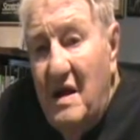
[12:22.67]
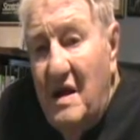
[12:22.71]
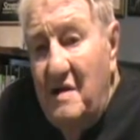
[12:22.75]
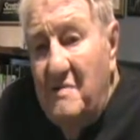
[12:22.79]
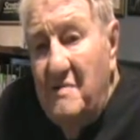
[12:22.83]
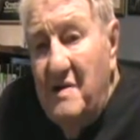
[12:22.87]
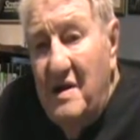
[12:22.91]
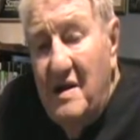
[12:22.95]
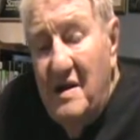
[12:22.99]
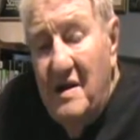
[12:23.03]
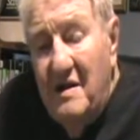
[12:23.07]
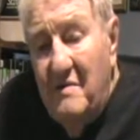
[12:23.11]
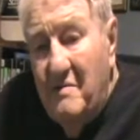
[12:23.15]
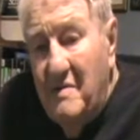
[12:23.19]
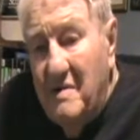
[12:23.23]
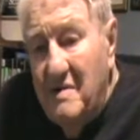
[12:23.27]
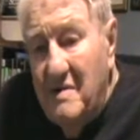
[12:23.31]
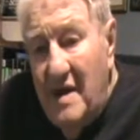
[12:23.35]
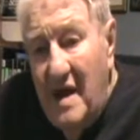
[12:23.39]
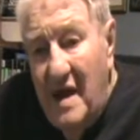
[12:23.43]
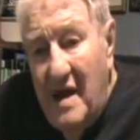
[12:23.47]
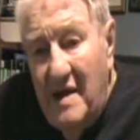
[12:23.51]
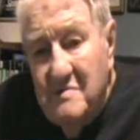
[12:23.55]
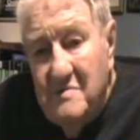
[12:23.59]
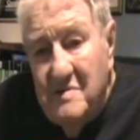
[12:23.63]
I mean, they
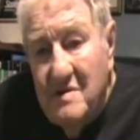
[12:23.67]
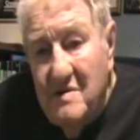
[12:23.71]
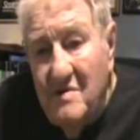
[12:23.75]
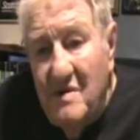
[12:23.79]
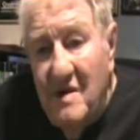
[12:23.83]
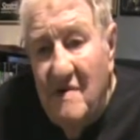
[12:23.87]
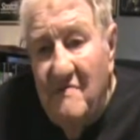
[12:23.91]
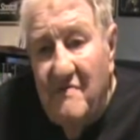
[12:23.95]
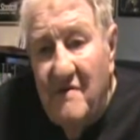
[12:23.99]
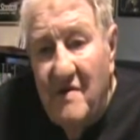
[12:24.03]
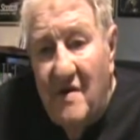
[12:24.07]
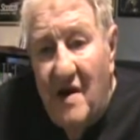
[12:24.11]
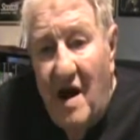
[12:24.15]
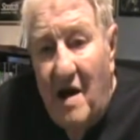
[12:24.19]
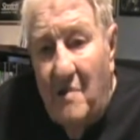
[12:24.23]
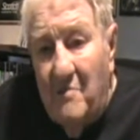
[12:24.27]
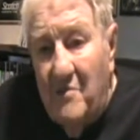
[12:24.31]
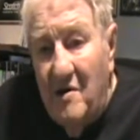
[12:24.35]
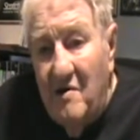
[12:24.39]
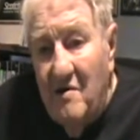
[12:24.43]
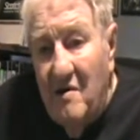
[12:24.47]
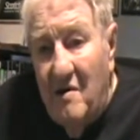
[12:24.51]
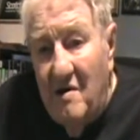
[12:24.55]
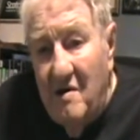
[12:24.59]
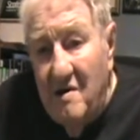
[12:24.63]
were absolutely
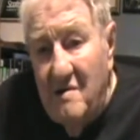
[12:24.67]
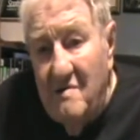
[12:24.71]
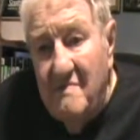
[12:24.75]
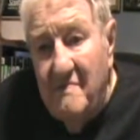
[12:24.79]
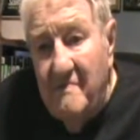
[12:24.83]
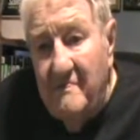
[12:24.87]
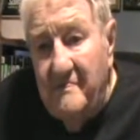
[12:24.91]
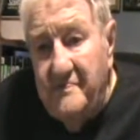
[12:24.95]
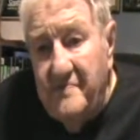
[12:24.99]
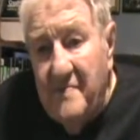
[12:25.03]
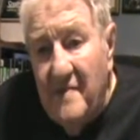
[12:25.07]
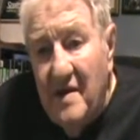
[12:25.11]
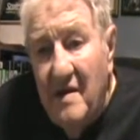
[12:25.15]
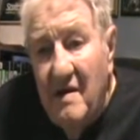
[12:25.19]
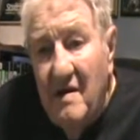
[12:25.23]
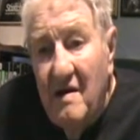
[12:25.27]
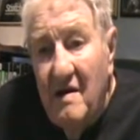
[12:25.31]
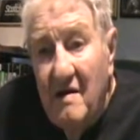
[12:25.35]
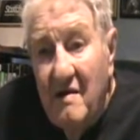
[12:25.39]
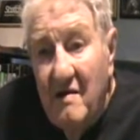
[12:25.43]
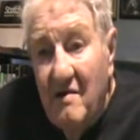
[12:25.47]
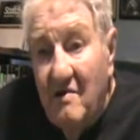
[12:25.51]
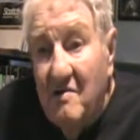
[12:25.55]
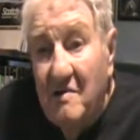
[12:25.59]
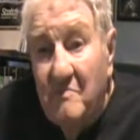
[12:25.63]
phenomenal
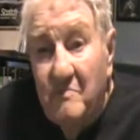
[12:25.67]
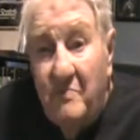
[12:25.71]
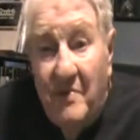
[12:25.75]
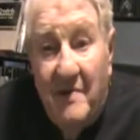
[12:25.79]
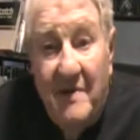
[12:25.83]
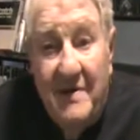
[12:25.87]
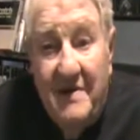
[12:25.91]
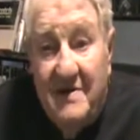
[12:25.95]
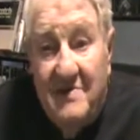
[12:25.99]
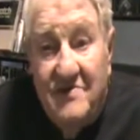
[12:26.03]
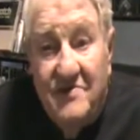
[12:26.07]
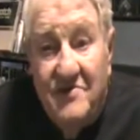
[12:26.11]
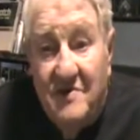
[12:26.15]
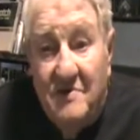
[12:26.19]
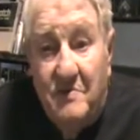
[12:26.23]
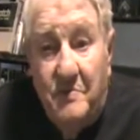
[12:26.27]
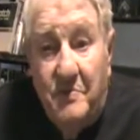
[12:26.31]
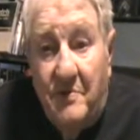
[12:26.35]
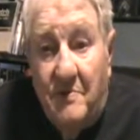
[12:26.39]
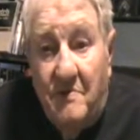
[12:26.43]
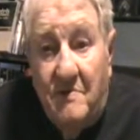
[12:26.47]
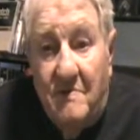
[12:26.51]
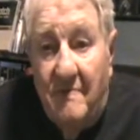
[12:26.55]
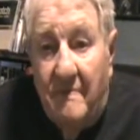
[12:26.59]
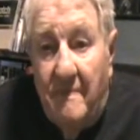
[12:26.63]
on plain and
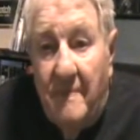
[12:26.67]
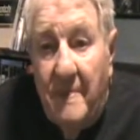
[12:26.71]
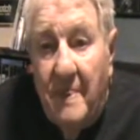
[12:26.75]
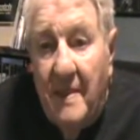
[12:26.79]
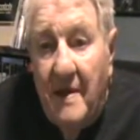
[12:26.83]
simple